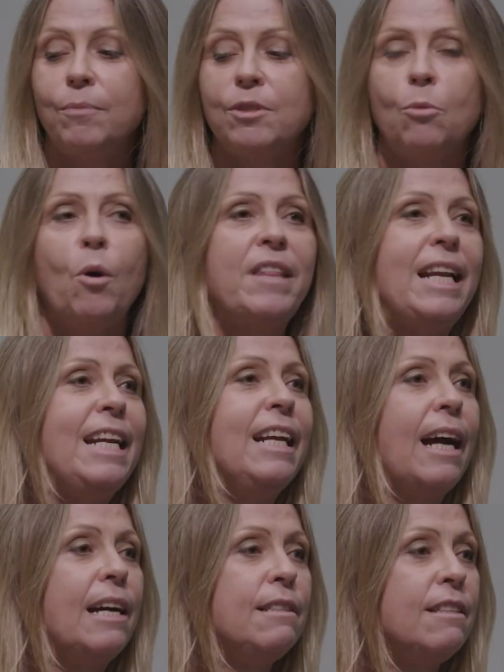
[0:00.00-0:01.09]
So what that
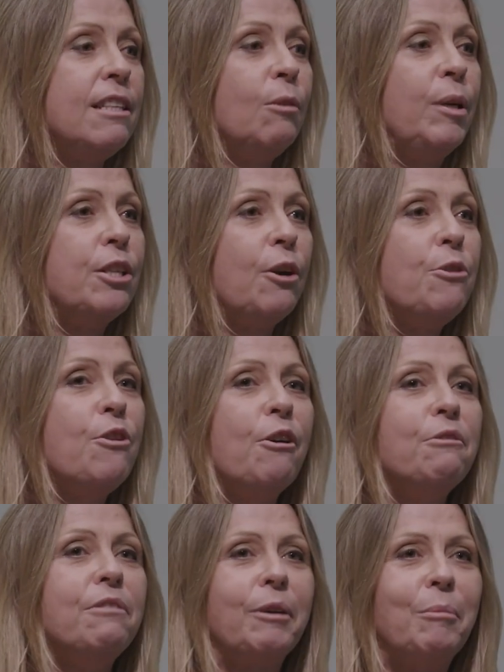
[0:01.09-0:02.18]
indicates is that we don't
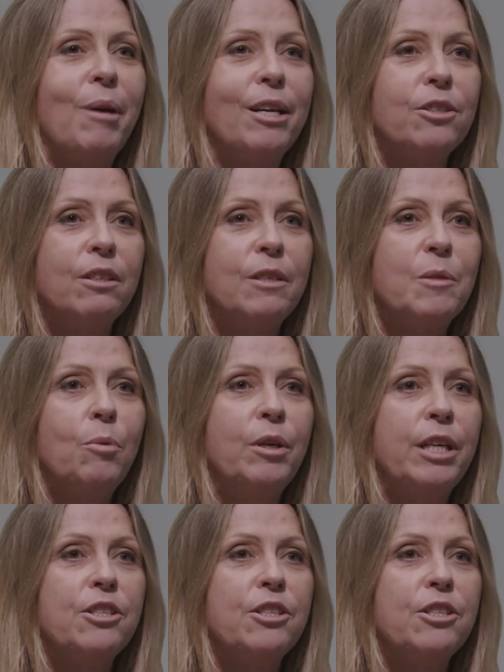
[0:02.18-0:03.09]
know very much at this point in